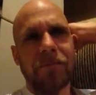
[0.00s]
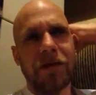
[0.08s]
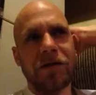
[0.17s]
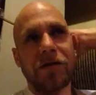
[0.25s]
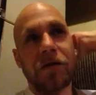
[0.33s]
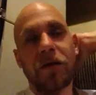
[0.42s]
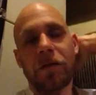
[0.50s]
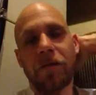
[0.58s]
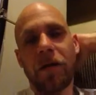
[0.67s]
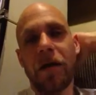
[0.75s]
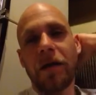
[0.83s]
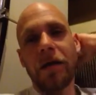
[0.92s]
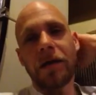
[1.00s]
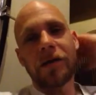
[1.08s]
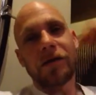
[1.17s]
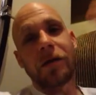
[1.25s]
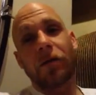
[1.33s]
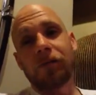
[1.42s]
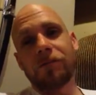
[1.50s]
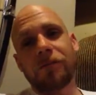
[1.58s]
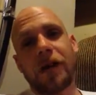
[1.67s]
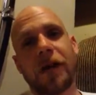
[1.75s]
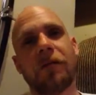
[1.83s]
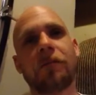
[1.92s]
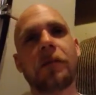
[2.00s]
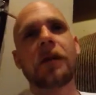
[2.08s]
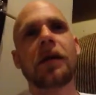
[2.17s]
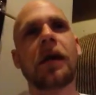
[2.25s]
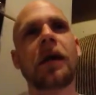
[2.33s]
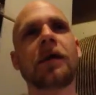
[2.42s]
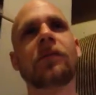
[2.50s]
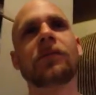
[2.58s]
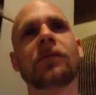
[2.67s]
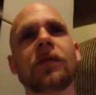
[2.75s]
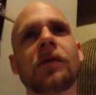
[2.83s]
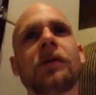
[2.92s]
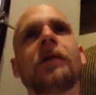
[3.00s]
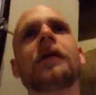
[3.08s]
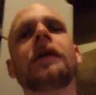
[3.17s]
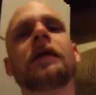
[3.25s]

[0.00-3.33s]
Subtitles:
I still end up playing it because I don't have many games, so...